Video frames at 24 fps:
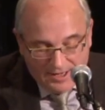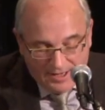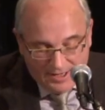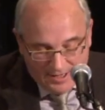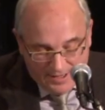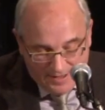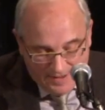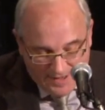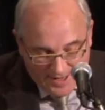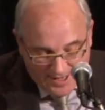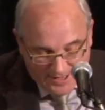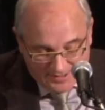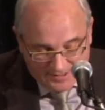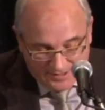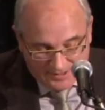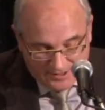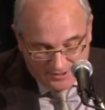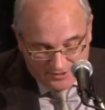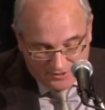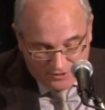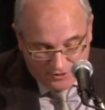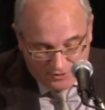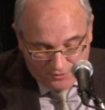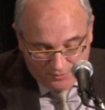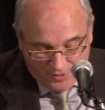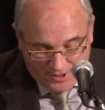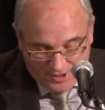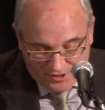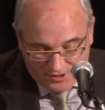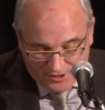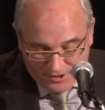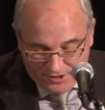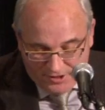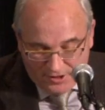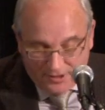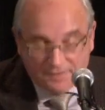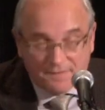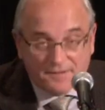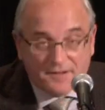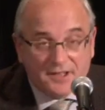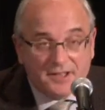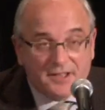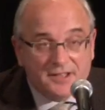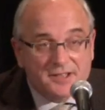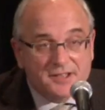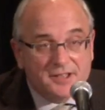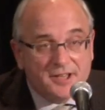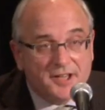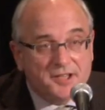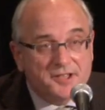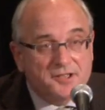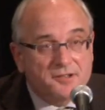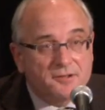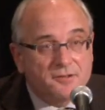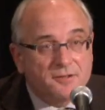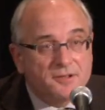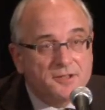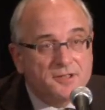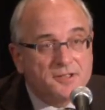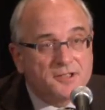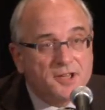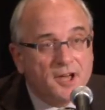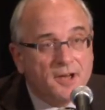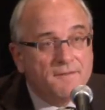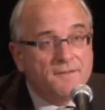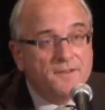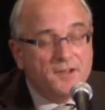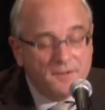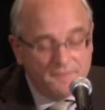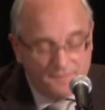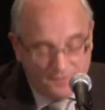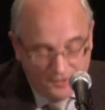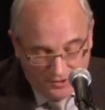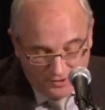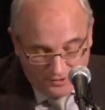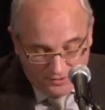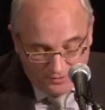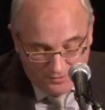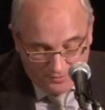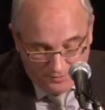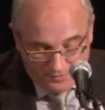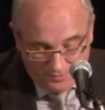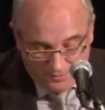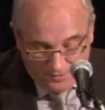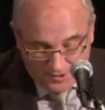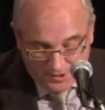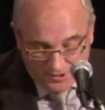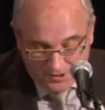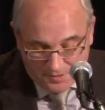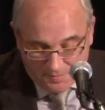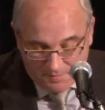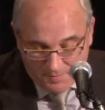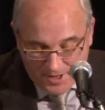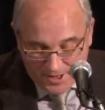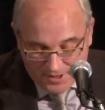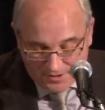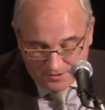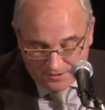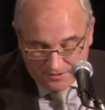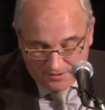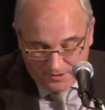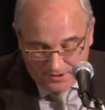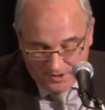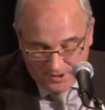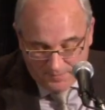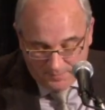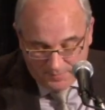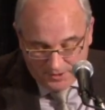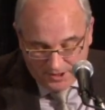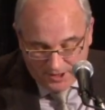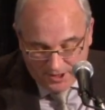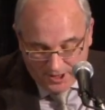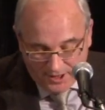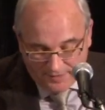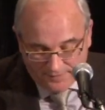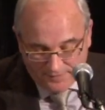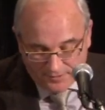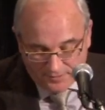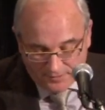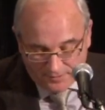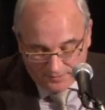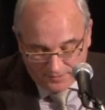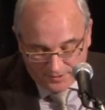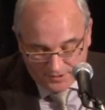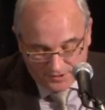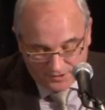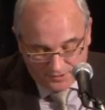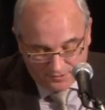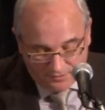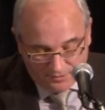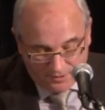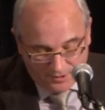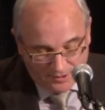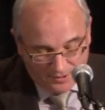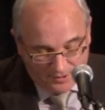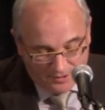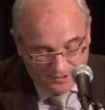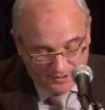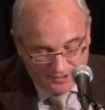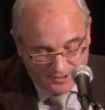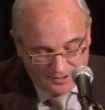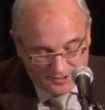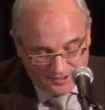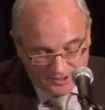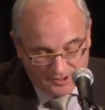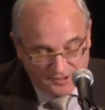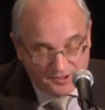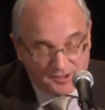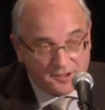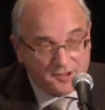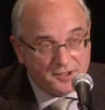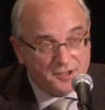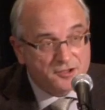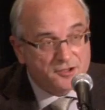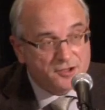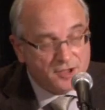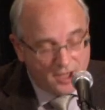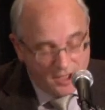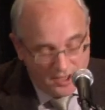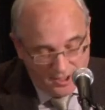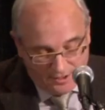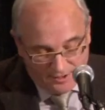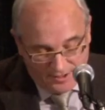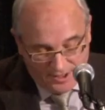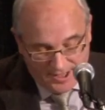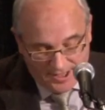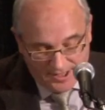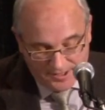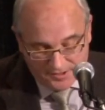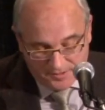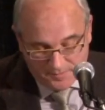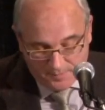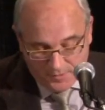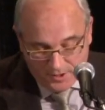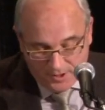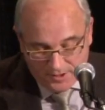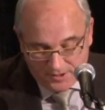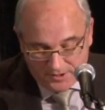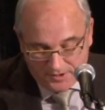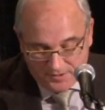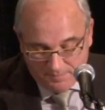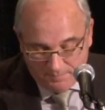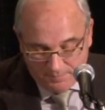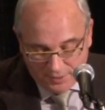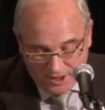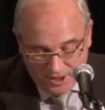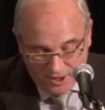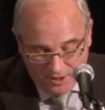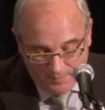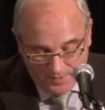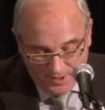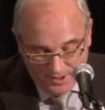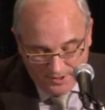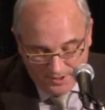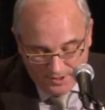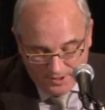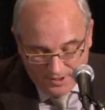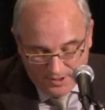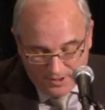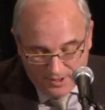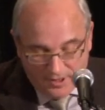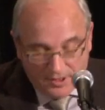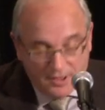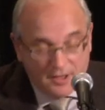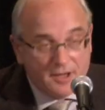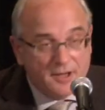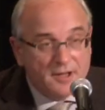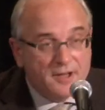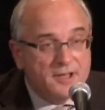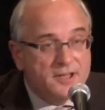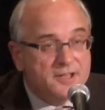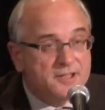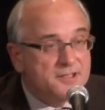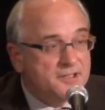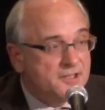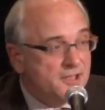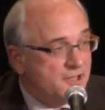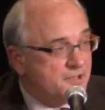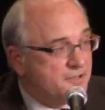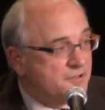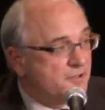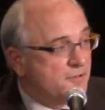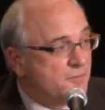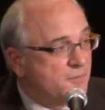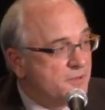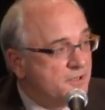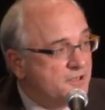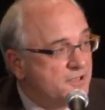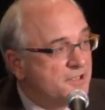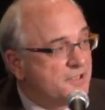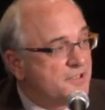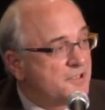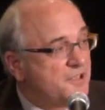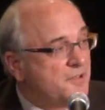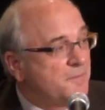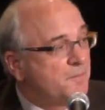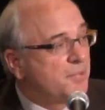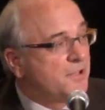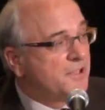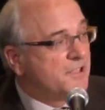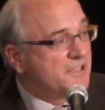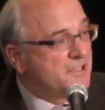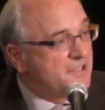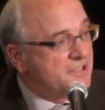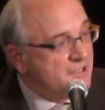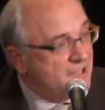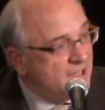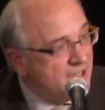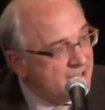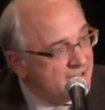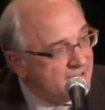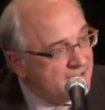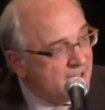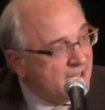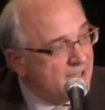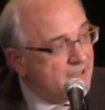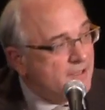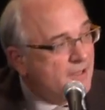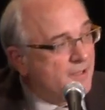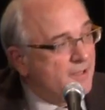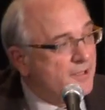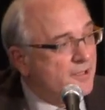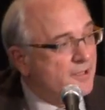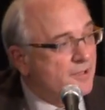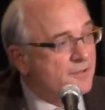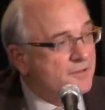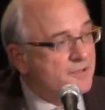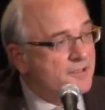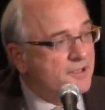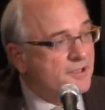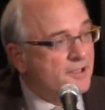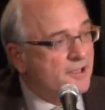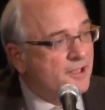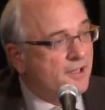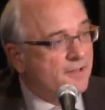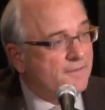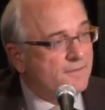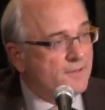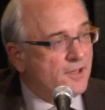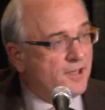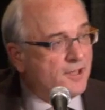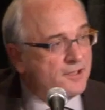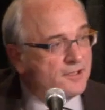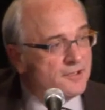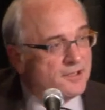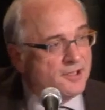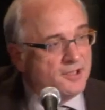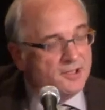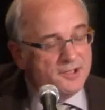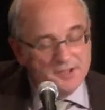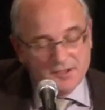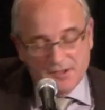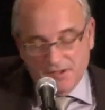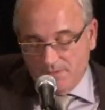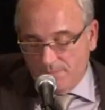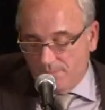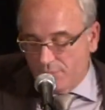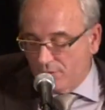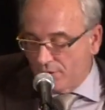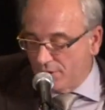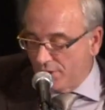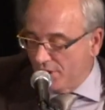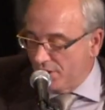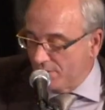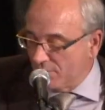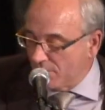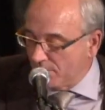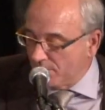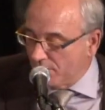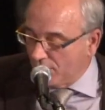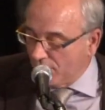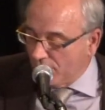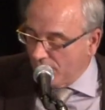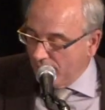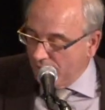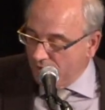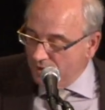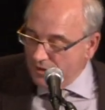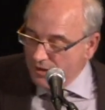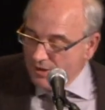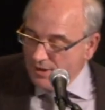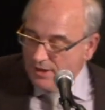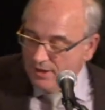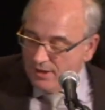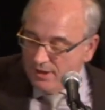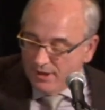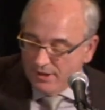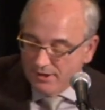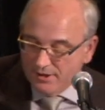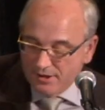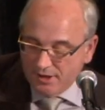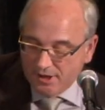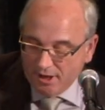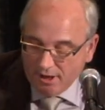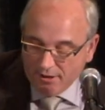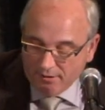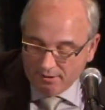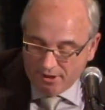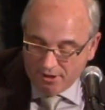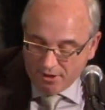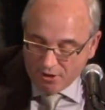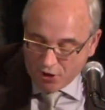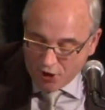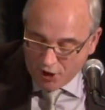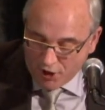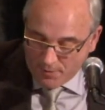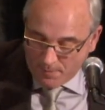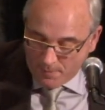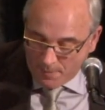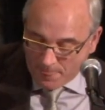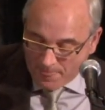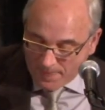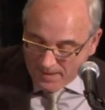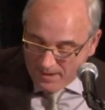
in that situation, if the assessor is of the view that the mental and behavioral disorder is such that the child has a marked impairment, the assessor would just simply state that on the OCF 19 supporting report and carry on.